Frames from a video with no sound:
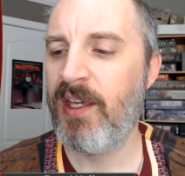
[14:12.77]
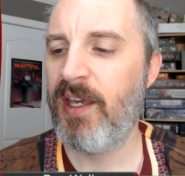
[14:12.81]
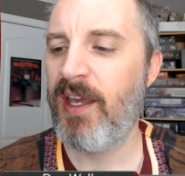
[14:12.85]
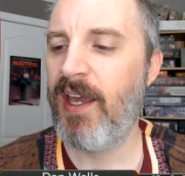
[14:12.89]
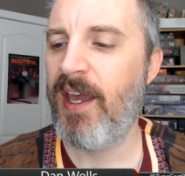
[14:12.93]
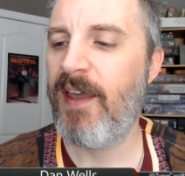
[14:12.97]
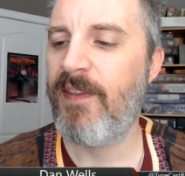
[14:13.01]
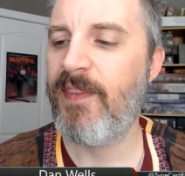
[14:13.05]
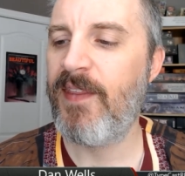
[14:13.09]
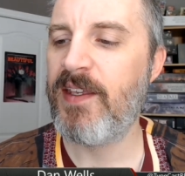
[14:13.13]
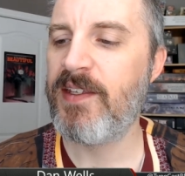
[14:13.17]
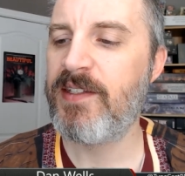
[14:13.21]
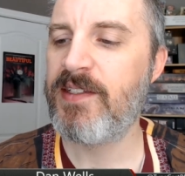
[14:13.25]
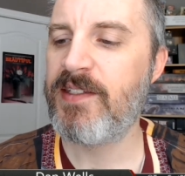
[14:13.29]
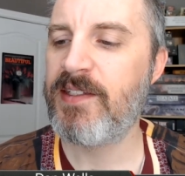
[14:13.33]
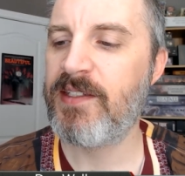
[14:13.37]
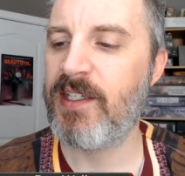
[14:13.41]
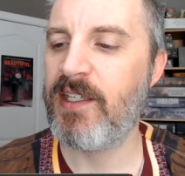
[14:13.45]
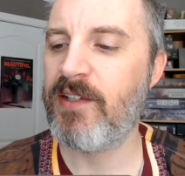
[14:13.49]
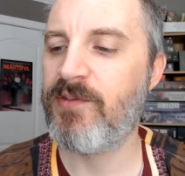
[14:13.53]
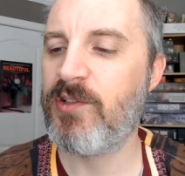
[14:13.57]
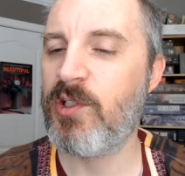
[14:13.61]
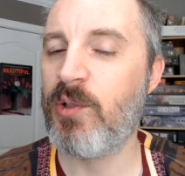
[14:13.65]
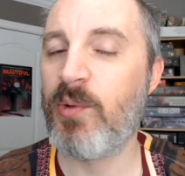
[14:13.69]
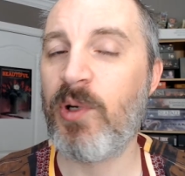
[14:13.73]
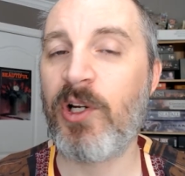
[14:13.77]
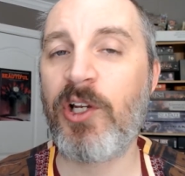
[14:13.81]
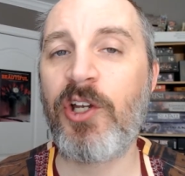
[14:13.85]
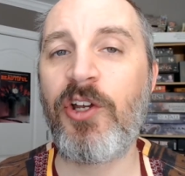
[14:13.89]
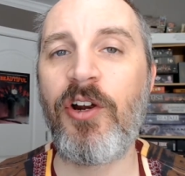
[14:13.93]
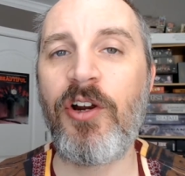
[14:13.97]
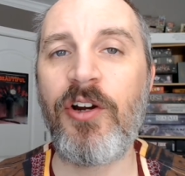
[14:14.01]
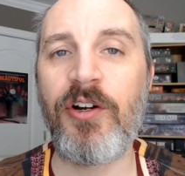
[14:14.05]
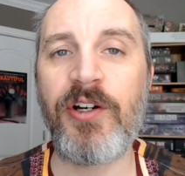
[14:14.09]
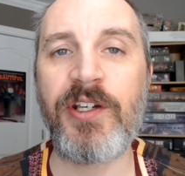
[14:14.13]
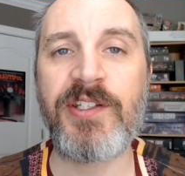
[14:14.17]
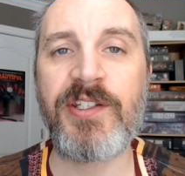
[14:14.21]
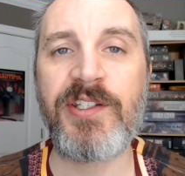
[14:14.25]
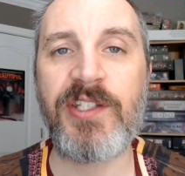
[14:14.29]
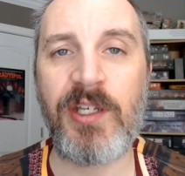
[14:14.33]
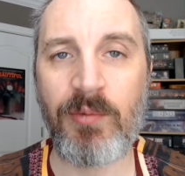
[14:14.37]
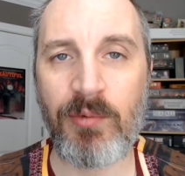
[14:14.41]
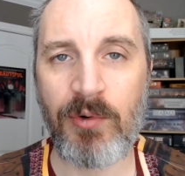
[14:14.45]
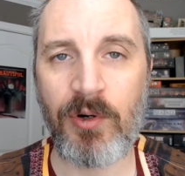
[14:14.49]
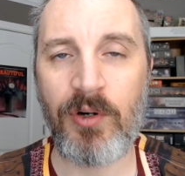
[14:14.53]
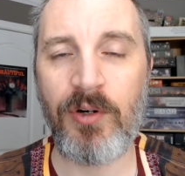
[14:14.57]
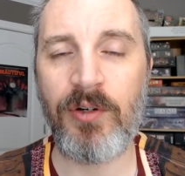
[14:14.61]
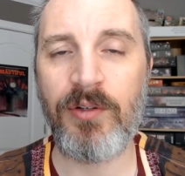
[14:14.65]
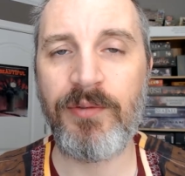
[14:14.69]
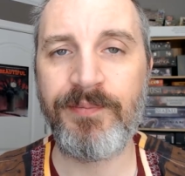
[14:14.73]
And this gives you a courtesy
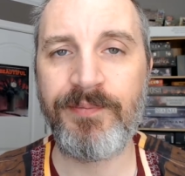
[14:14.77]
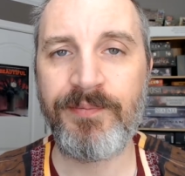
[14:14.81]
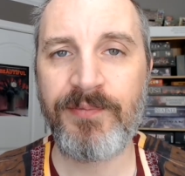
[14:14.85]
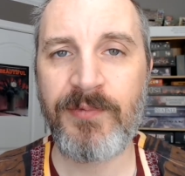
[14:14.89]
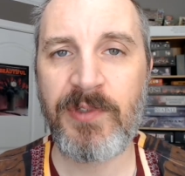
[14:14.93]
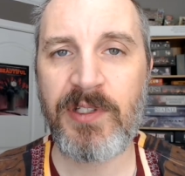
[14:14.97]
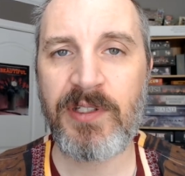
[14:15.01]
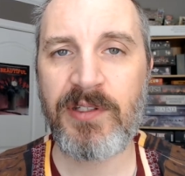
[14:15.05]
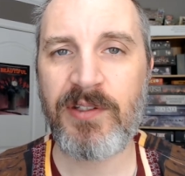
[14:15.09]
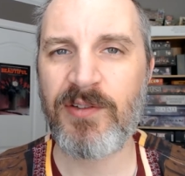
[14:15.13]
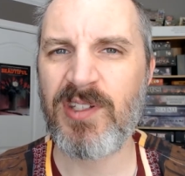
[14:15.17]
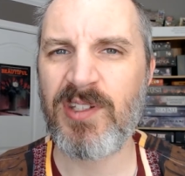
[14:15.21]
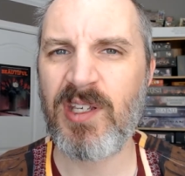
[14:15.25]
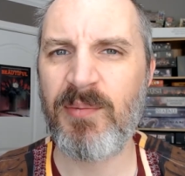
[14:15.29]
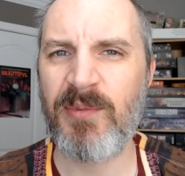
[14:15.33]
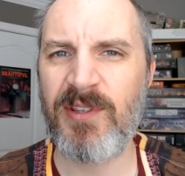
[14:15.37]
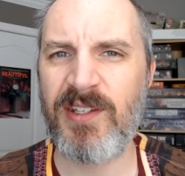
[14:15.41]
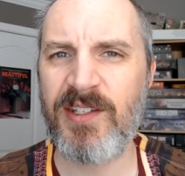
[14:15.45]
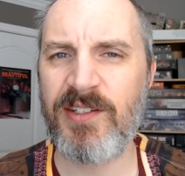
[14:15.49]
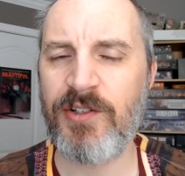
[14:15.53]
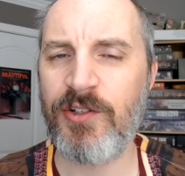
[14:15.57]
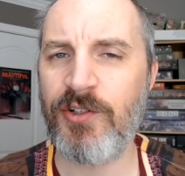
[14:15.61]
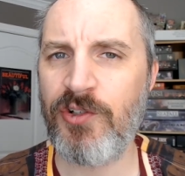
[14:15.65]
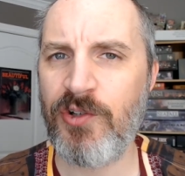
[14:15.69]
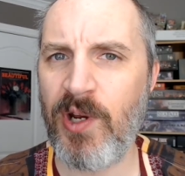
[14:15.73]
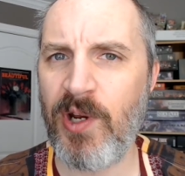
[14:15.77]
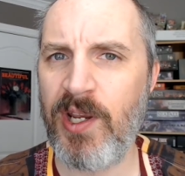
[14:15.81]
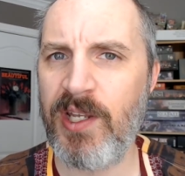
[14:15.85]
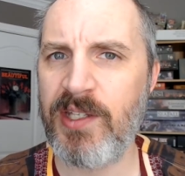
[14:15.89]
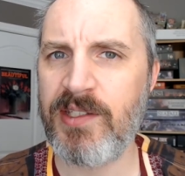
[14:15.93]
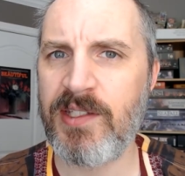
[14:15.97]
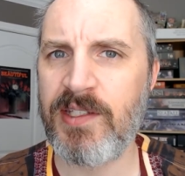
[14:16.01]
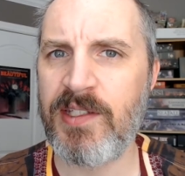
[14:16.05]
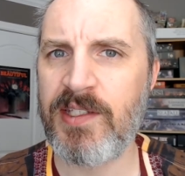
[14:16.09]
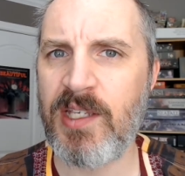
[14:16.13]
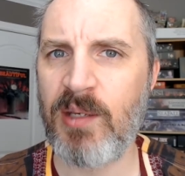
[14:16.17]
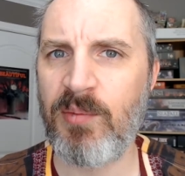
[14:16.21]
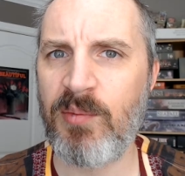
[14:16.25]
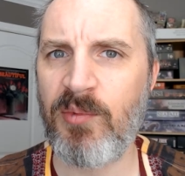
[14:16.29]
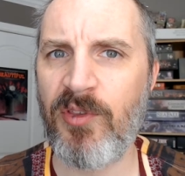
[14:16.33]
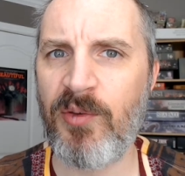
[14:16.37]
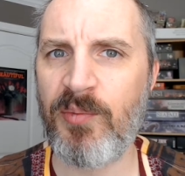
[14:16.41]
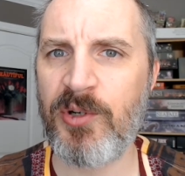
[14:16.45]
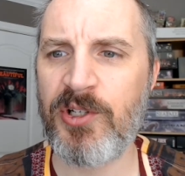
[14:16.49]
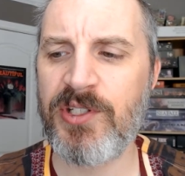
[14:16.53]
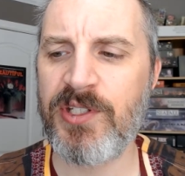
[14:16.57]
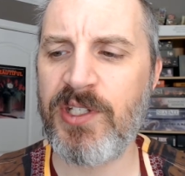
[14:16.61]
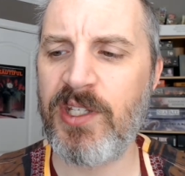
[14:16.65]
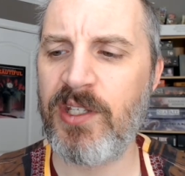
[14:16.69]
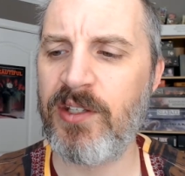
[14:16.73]
roll. So some of these are traits and some of them
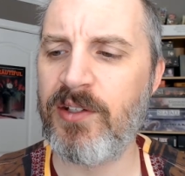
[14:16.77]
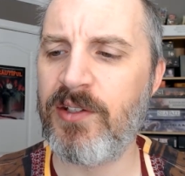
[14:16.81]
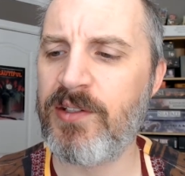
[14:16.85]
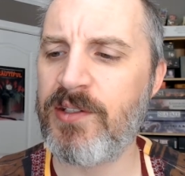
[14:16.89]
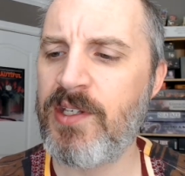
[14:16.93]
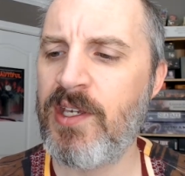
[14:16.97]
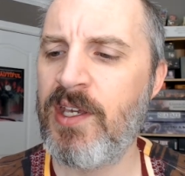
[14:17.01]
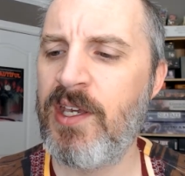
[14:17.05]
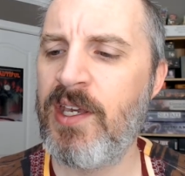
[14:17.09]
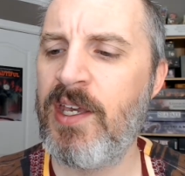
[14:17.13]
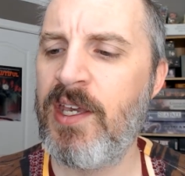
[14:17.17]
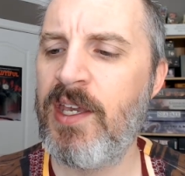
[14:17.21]
are skills.